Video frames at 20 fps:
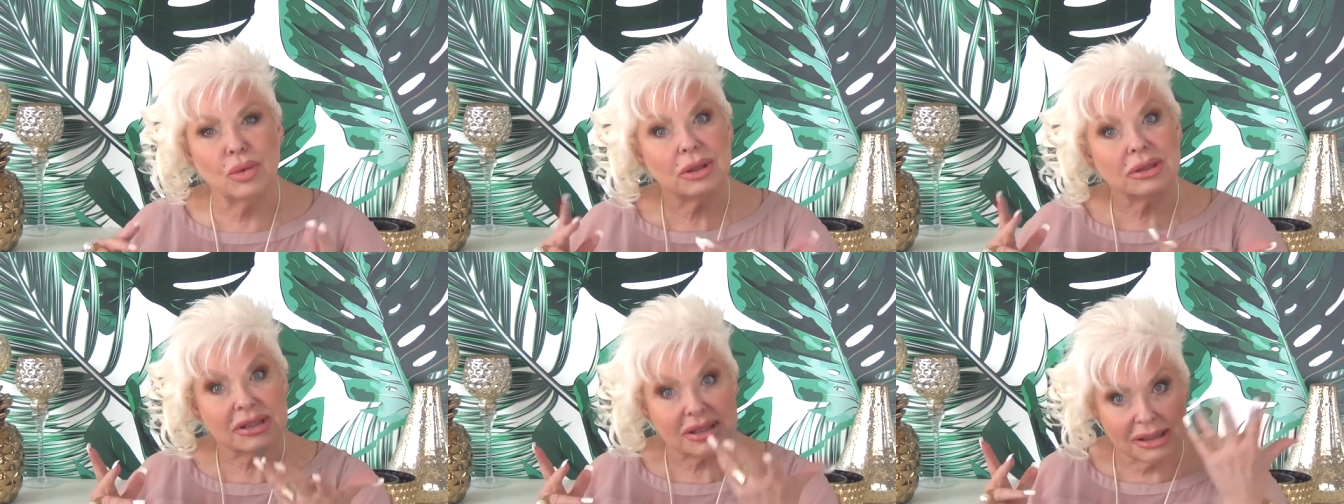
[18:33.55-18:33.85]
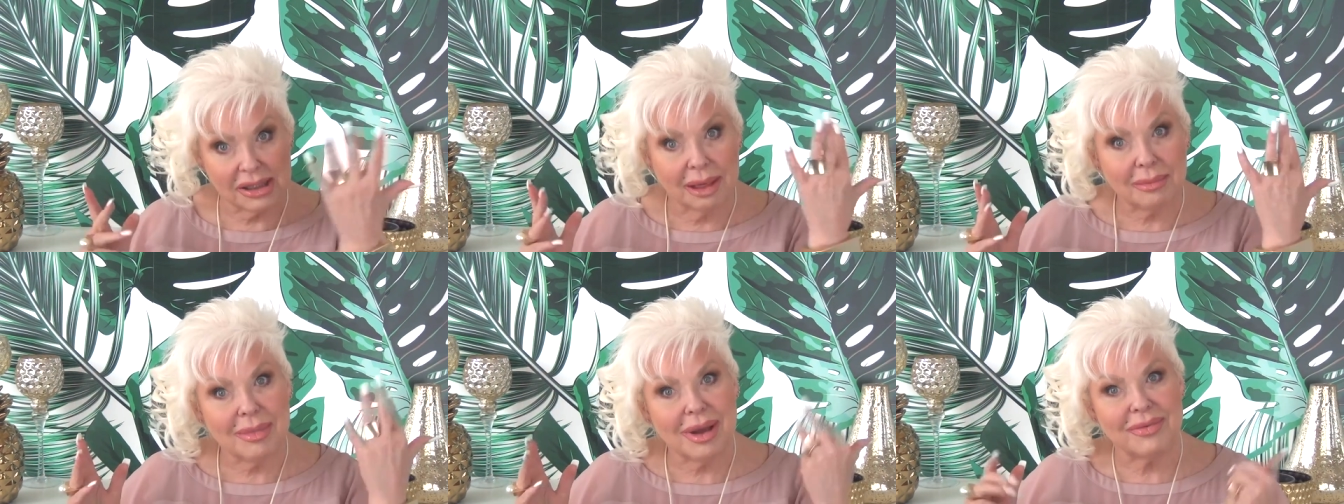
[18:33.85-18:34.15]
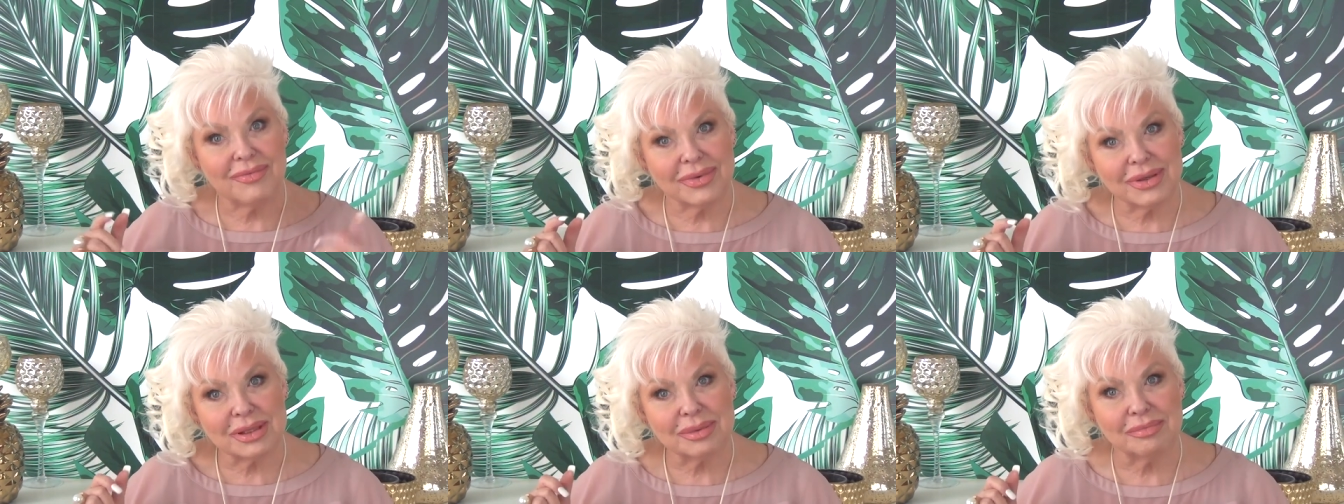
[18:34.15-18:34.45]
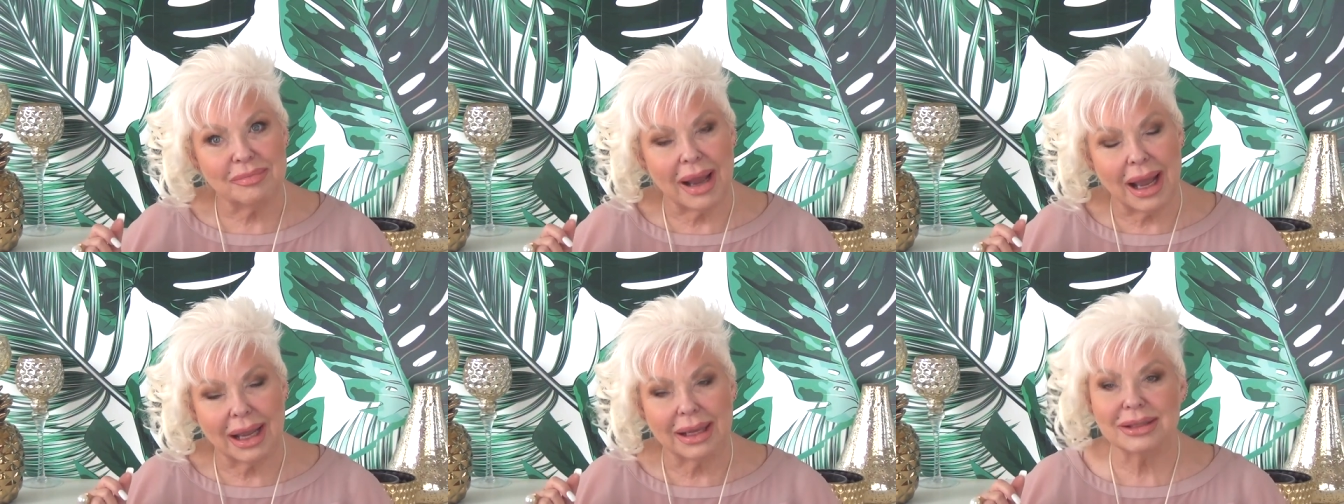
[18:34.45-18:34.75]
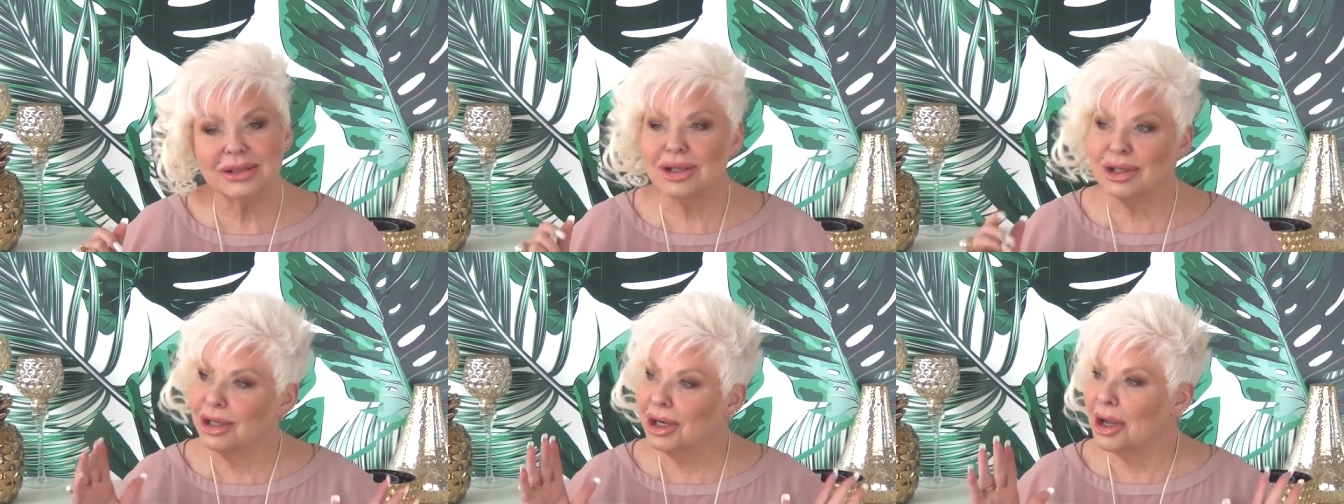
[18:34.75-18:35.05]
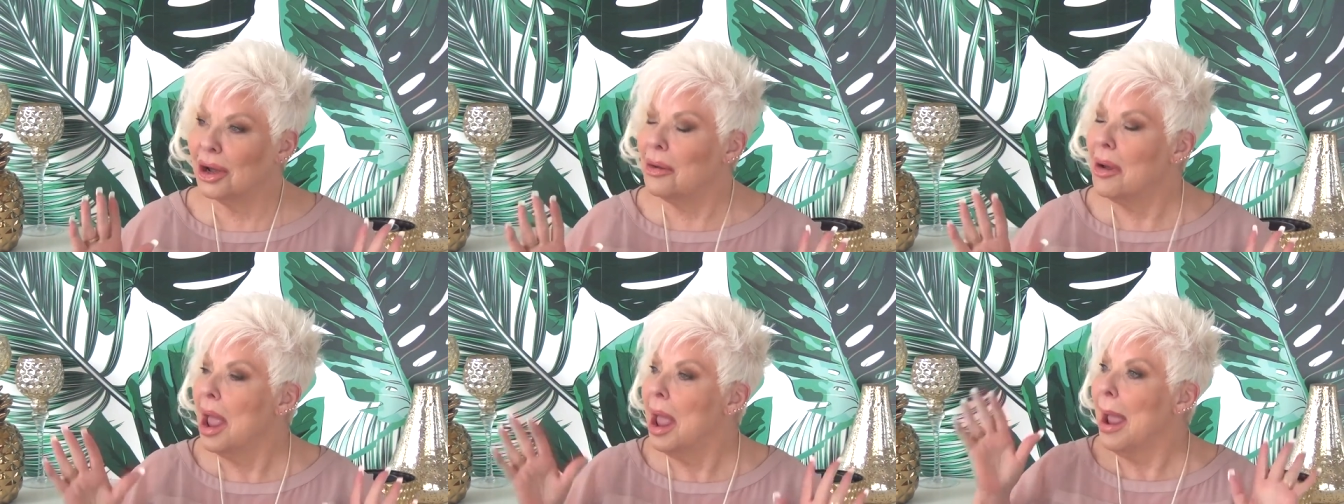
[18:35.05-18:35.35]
Well, some of us might, you know.